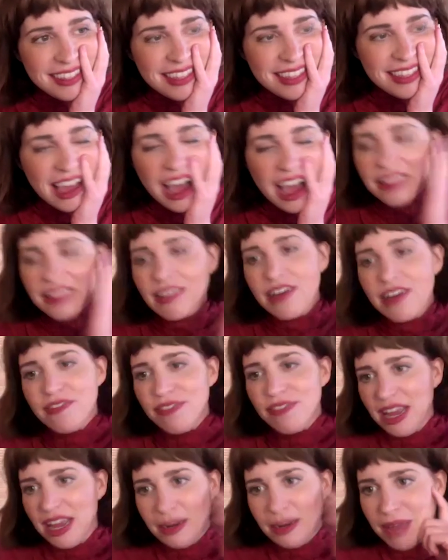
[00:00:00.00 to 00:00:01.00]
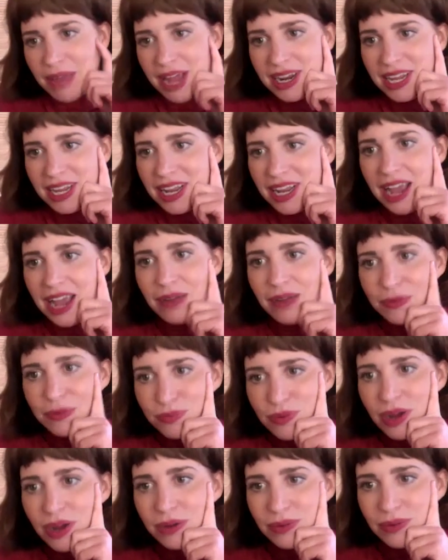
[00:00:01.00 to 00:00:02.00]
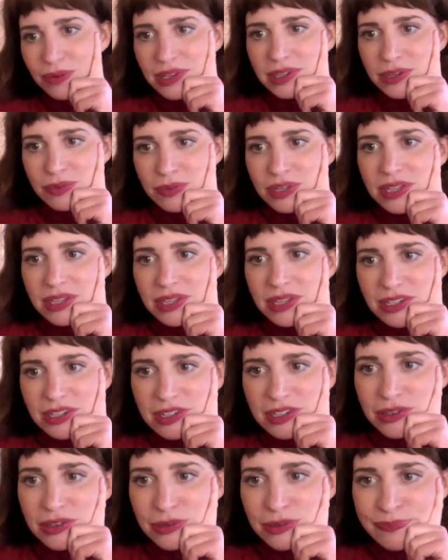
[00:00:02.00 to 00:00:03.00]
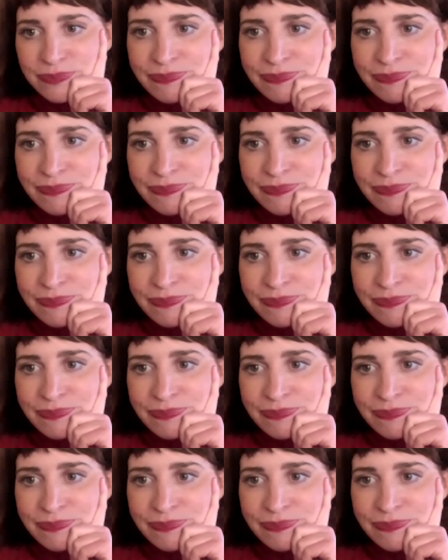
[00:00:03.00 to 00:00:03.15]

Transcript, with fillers: I love that about it. I really, really do.